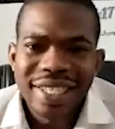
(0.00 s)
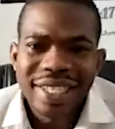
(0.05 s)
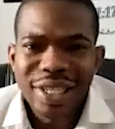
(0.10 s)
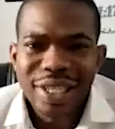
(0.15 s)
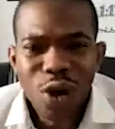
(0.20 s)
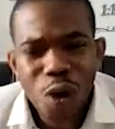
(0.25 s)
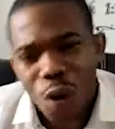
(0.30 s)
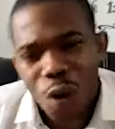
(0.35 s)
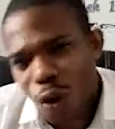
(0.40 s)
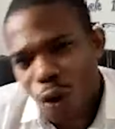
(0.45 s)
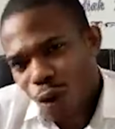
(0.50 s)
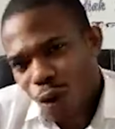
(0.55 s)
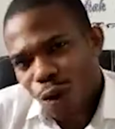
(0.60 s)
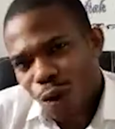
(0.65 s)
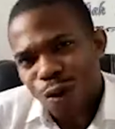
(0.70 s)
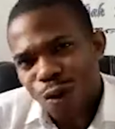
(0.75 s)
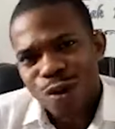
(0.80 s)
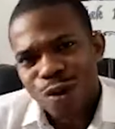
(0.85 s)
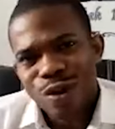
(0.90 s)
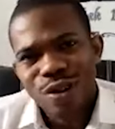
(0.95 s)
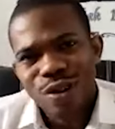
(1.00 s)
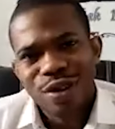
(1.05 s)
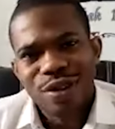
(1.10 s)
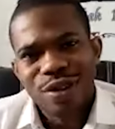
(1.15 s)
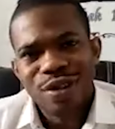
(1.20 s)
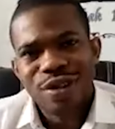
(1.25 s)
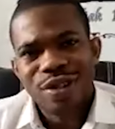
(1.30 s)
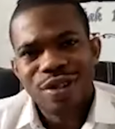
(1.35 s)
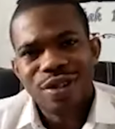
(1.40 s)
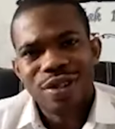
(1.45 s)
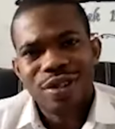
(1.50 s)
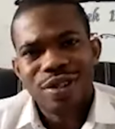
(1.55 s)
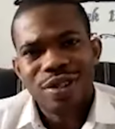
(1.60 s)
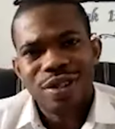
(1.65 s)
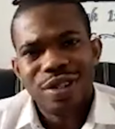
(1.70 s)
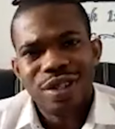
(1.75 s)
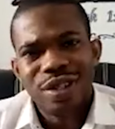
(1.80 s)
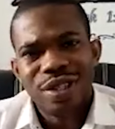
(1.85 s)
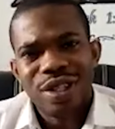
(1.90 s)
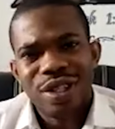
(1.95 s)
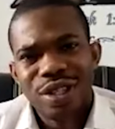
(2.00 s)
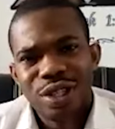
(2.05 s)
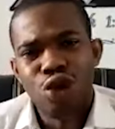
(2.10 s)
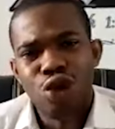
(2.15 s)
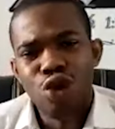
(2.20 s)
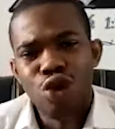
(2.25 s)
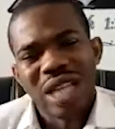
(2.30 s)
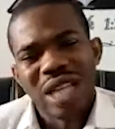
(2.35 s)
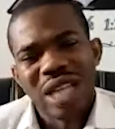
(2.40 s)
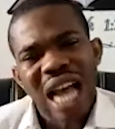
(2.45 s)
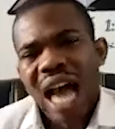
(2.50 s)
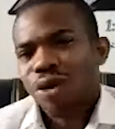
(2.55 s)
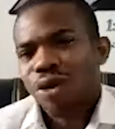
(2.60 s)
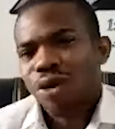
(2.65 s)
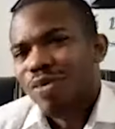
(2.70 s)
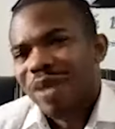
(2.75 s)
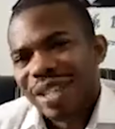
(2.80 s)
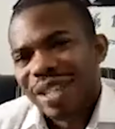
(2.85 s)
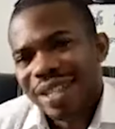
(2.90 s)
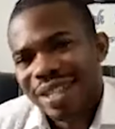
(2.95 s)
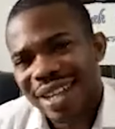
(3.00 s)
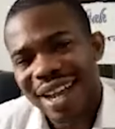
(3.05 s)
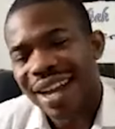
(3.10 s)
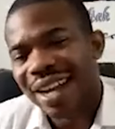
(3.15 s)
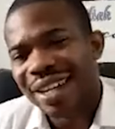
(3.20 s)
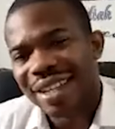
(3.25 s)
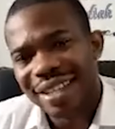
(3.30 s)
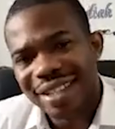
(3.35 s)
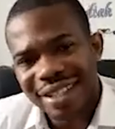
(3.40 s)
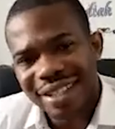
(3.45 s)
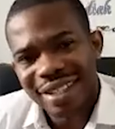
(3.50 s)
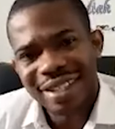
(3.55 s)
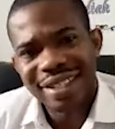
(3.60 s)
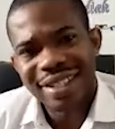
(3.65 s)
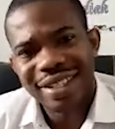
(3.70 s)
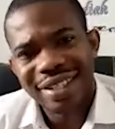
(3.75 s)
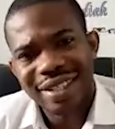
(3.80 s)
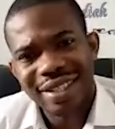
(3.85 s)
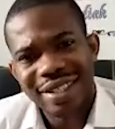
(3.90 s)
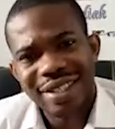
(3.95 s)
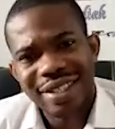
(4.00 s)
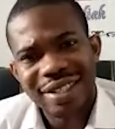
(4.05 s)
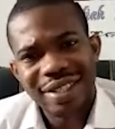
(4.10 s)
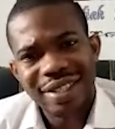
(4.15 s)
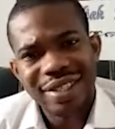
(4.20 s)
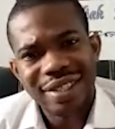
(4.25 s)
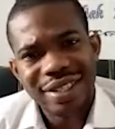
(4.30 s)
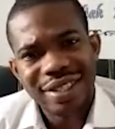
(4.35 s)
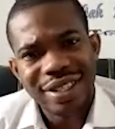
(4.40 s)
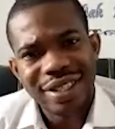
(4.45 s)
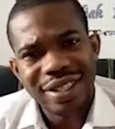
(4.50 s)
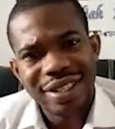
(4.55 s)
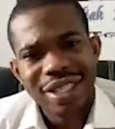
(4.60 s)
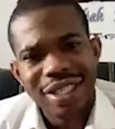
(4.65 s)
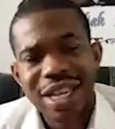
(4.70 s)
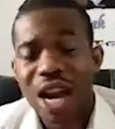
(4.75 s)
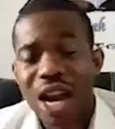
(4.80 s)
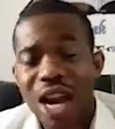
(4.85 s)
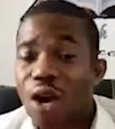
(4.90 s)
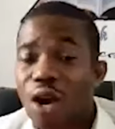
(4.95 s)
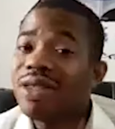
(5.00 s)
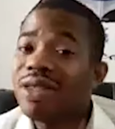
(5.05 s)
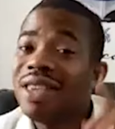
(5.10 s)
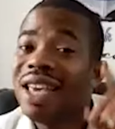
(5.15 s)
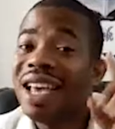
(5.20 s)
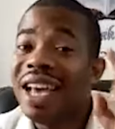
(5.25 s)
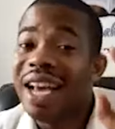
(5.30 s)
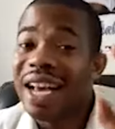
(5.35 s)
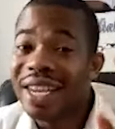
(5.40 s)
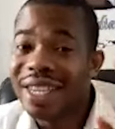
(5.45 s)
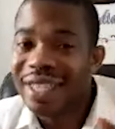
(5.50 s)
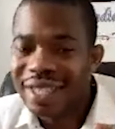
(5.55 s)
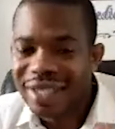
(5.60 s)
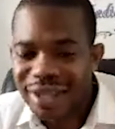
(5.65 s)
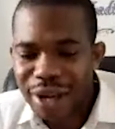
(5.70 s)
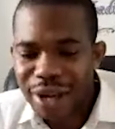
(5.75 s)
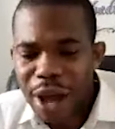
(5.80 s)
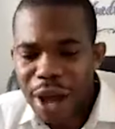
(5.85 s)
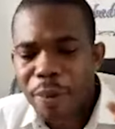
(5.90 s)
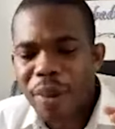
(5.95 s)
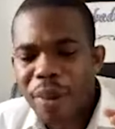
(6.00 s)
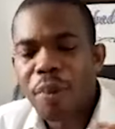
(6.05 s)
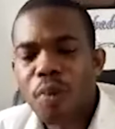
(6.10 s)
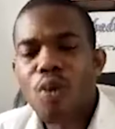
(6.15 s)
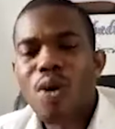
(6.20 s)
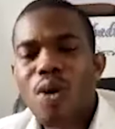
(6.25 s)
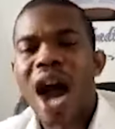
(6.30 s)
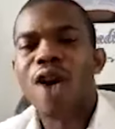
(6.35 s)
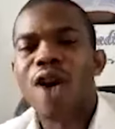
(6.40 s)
No. Truth has to be said. The Lord said, people are